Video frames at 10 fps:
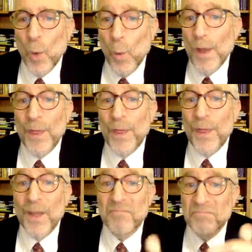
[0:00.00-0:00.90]
with
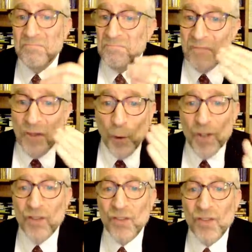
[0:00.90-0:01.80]
the
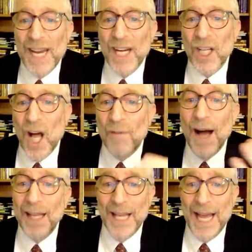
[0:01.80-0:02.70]
recital of
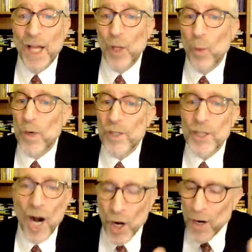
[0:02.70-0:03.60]
Hallel, which
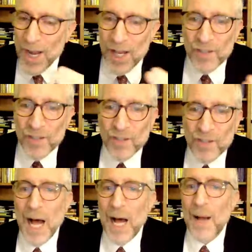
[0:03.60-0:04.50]
are
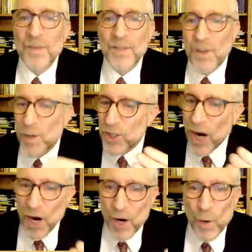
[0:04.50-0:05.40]
psalms, which
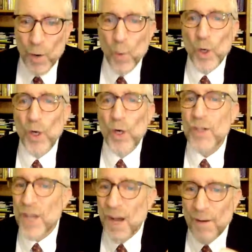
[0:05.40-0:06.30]
are
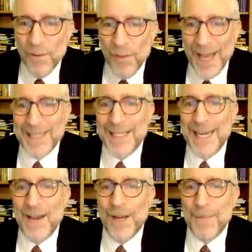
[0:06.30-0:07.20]
words of
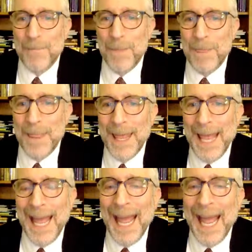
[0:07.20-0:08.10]
thanksgiving.
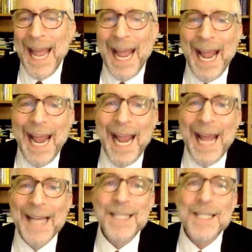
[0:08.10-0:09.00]

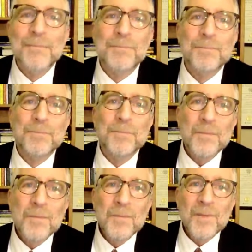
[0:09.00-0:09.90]
And
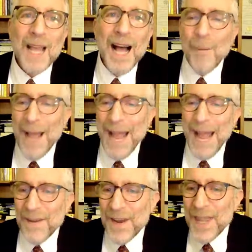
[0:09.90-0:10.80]

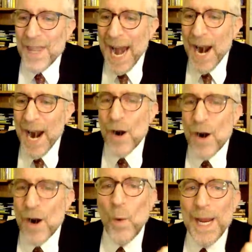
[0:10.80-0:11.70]
there
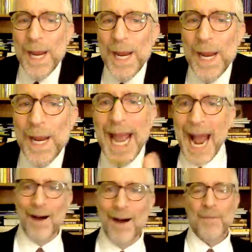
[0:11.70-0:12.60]
we
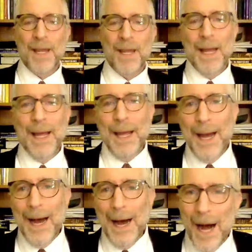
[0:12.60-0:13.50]
have
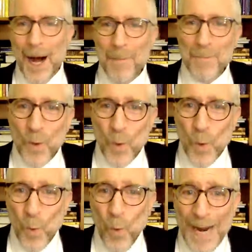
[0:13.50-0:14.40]

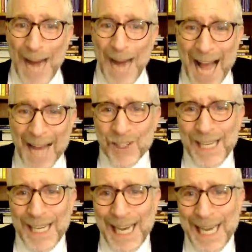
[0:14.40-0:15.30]
what actually